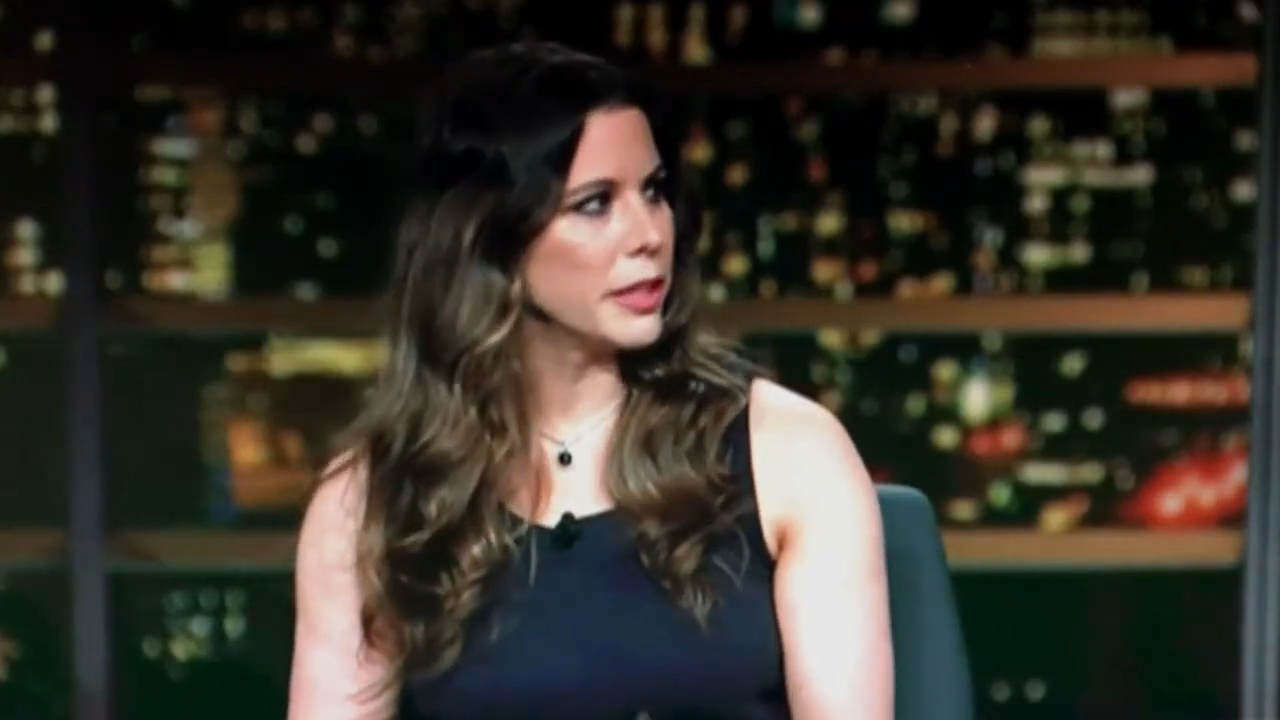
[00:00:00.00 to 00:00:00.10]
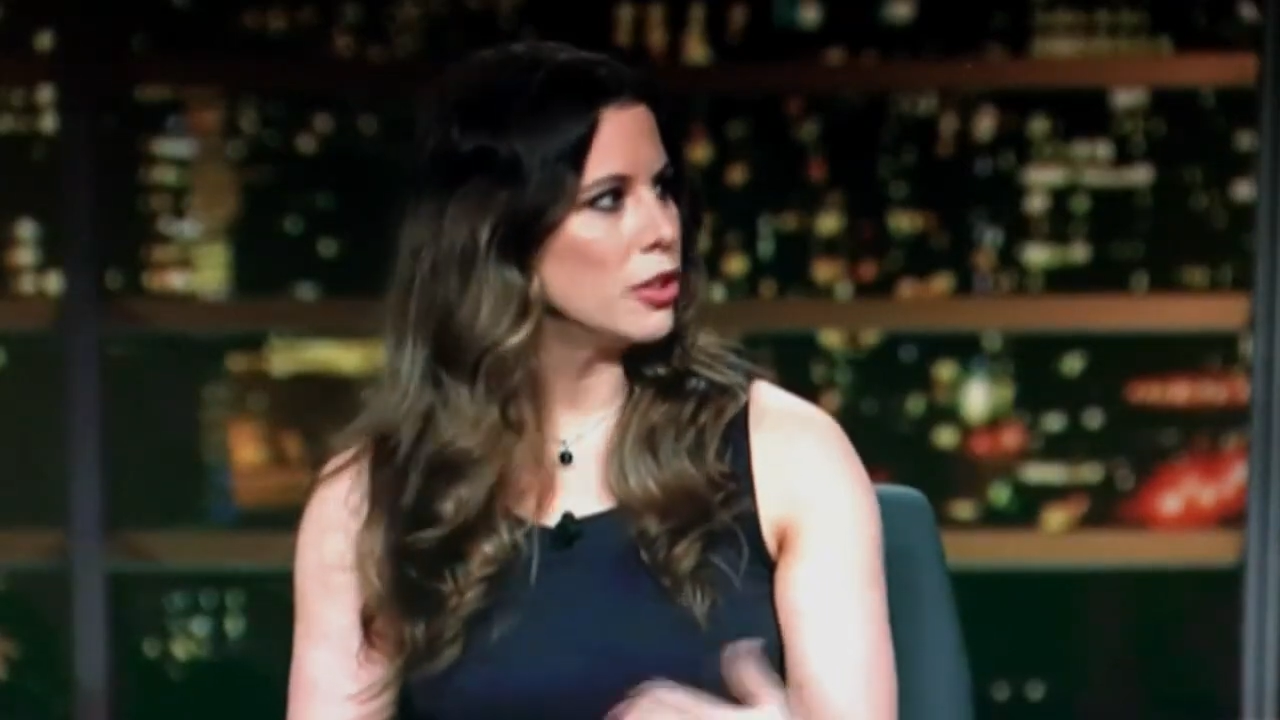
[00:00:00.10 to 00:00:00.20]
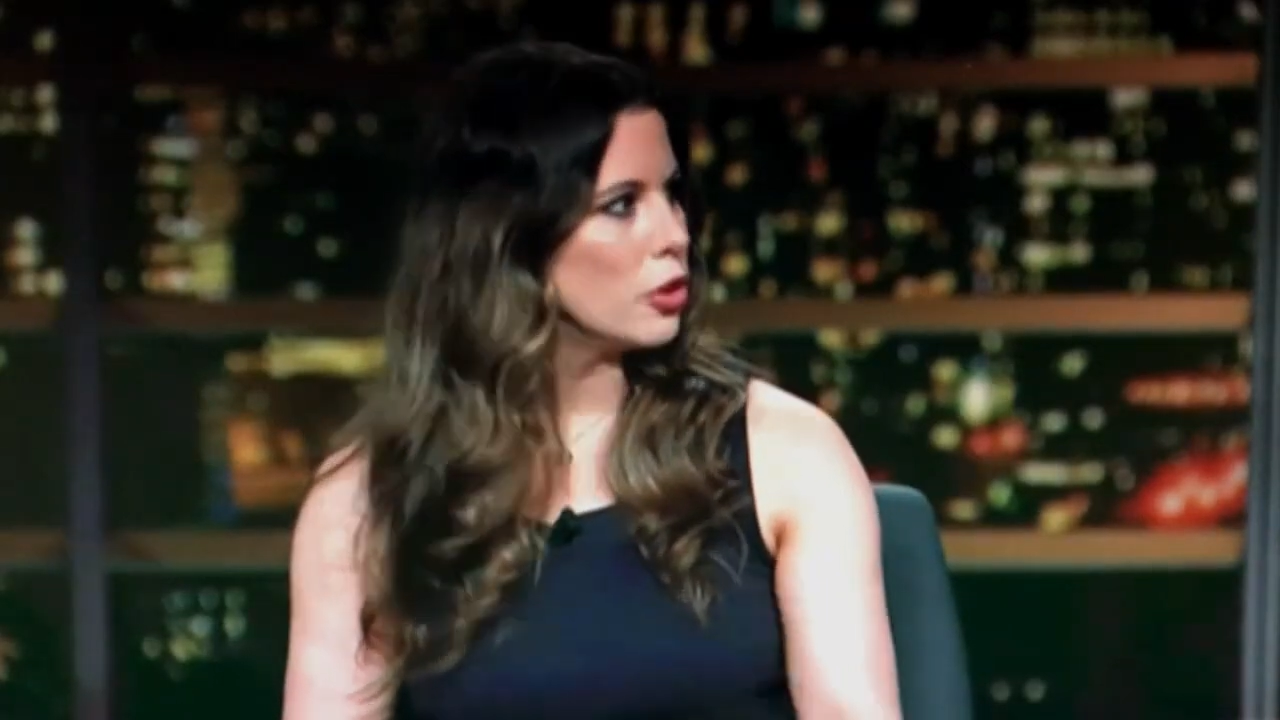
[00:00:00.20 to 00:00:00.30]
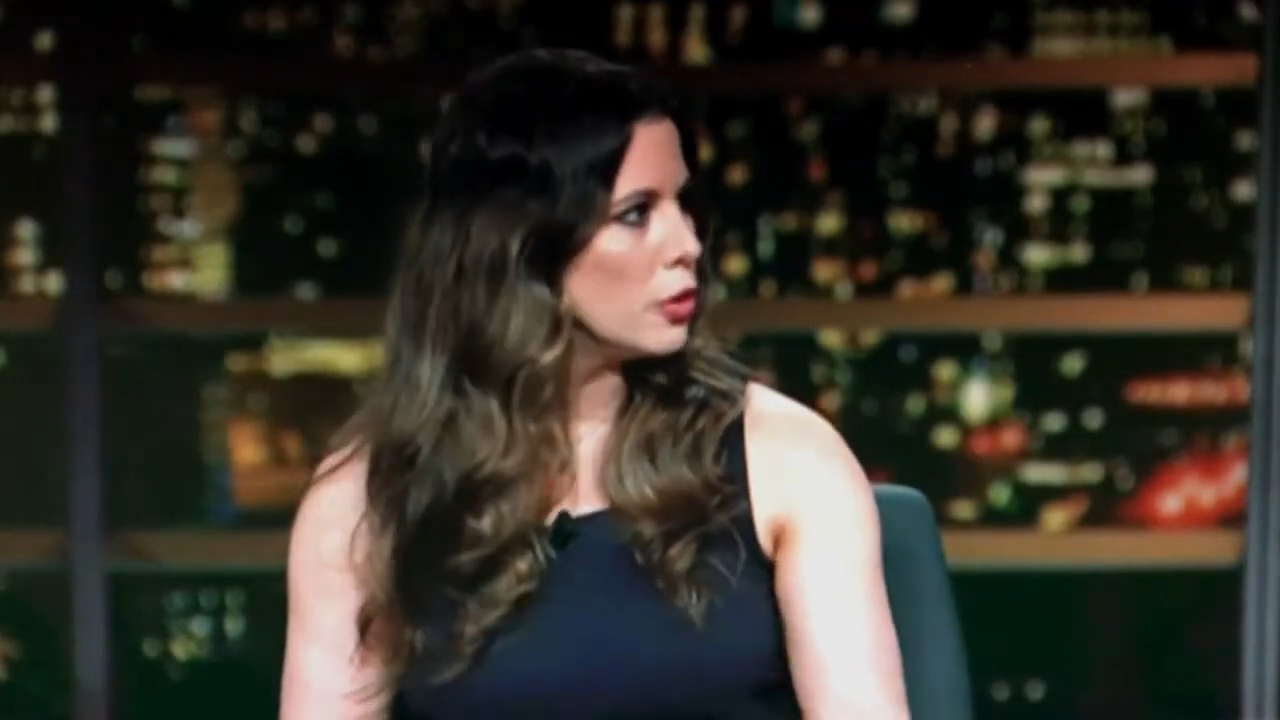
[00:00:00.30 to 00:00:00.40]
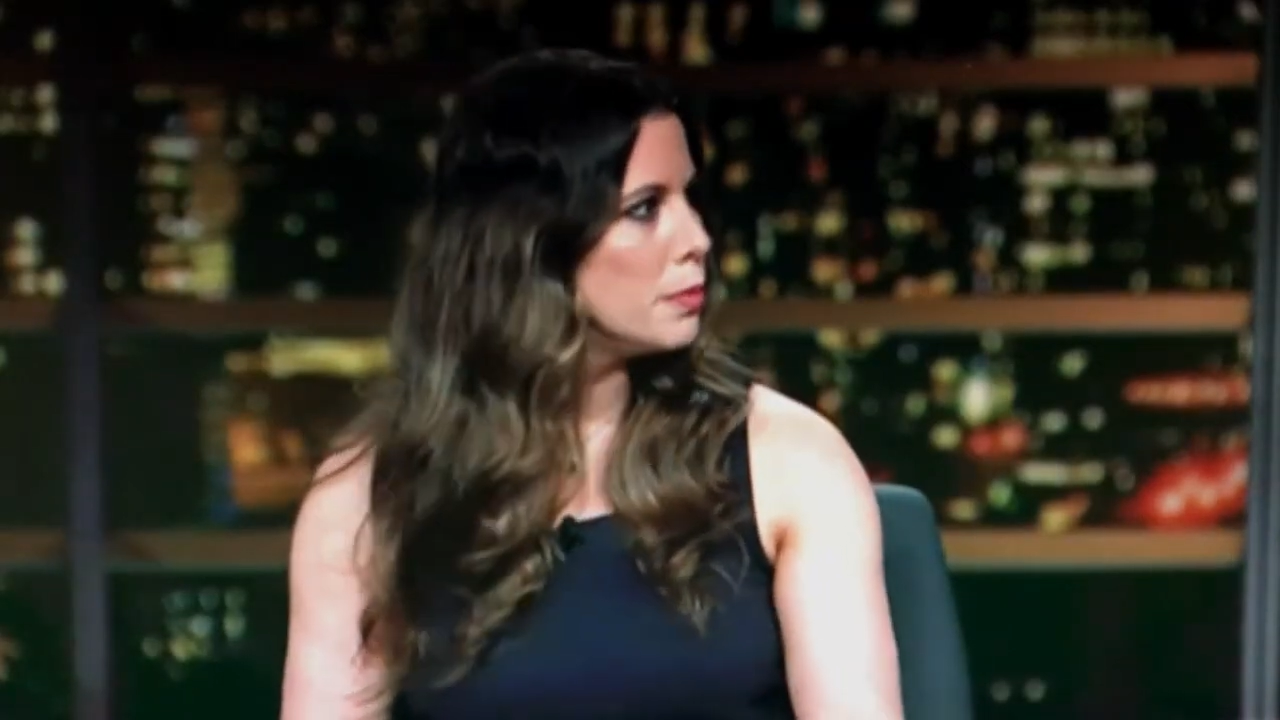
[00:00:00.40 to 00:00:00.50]
and
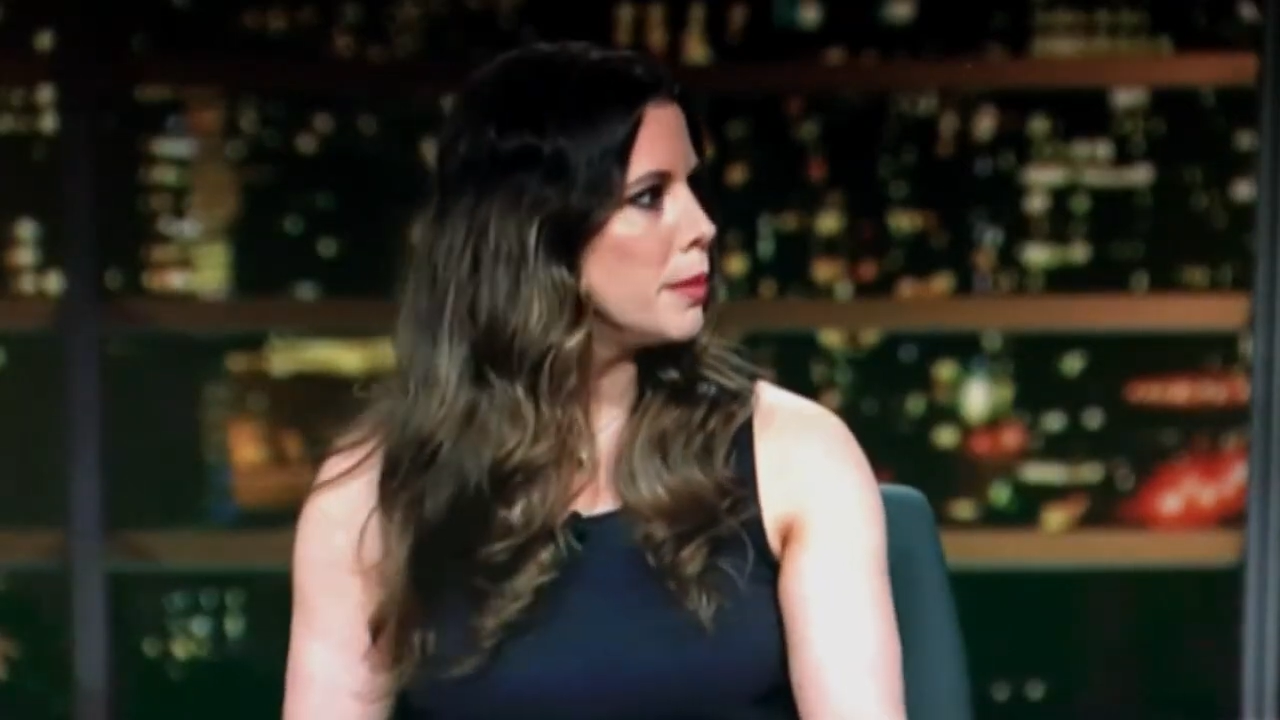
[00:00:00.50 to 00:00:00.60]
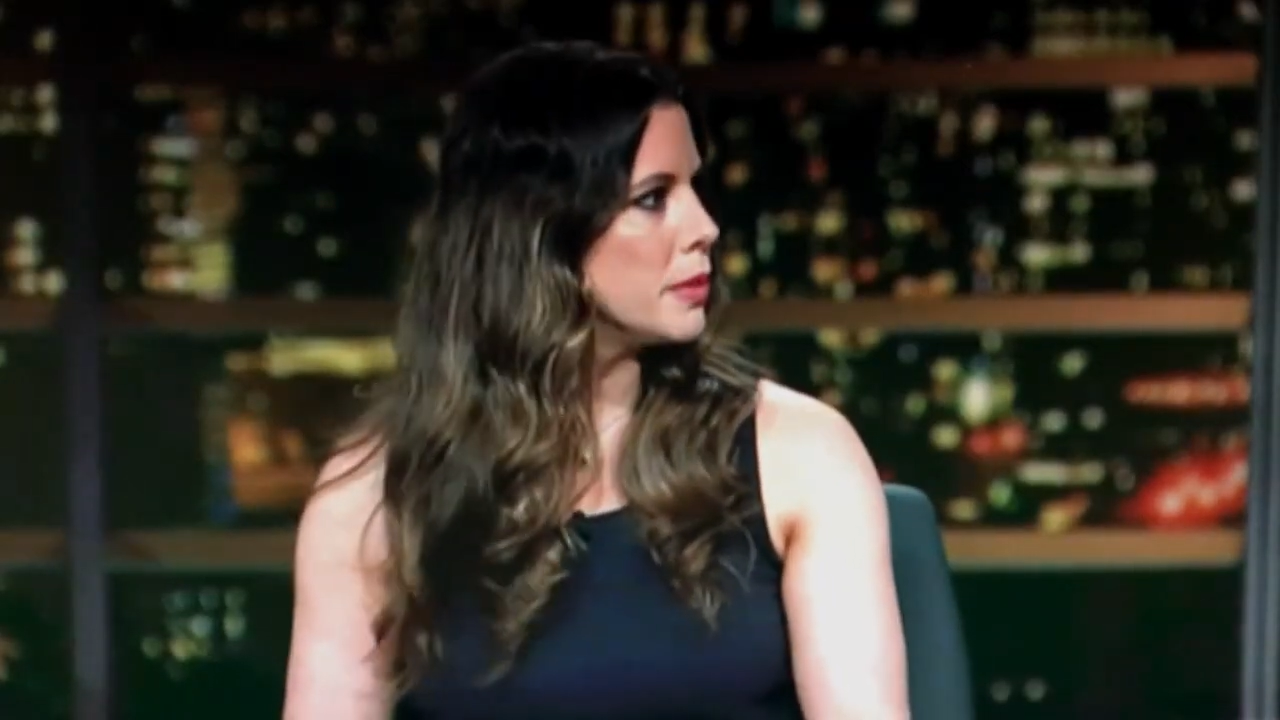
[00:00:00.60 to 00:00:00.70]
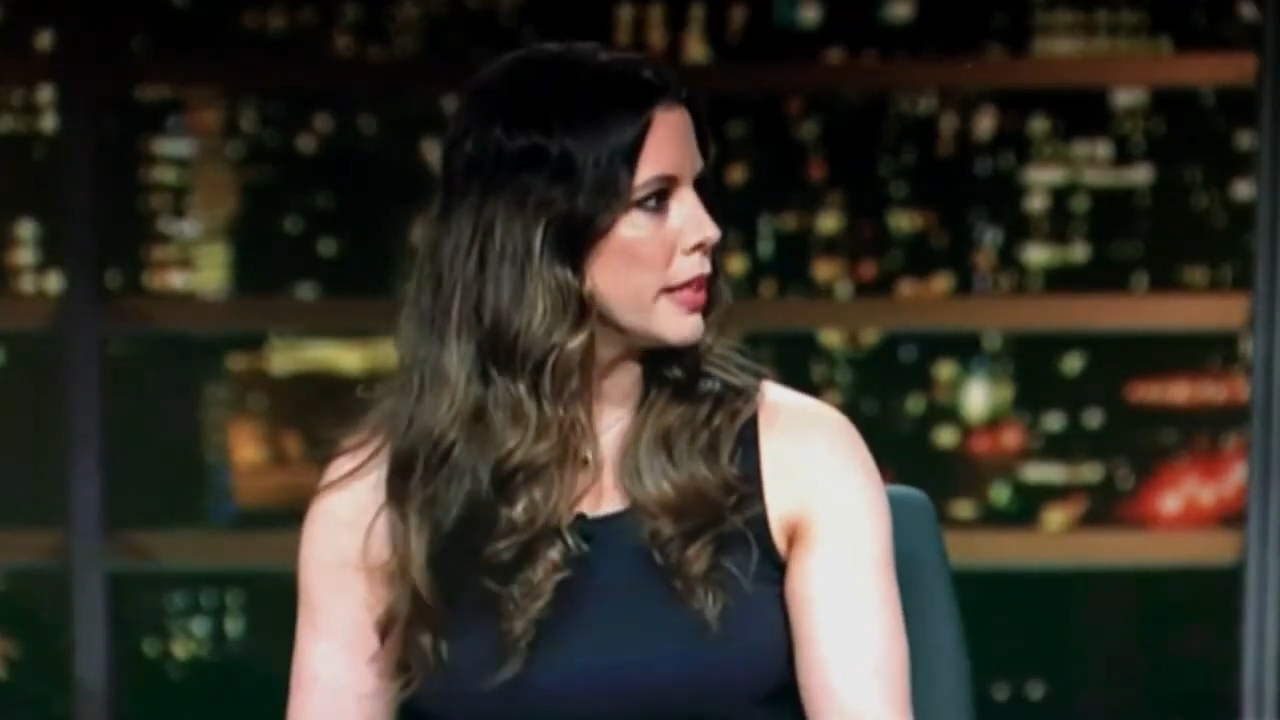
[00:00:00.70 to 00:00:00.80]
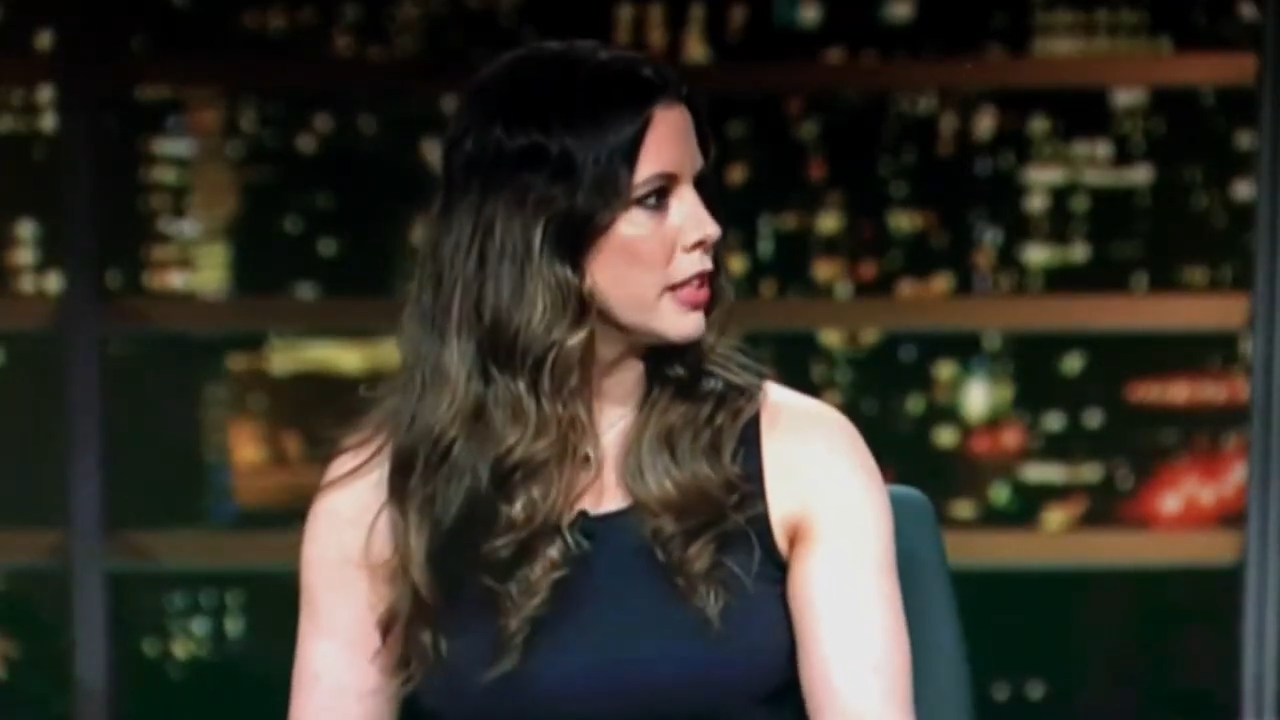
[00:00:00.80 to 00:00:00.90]
they told people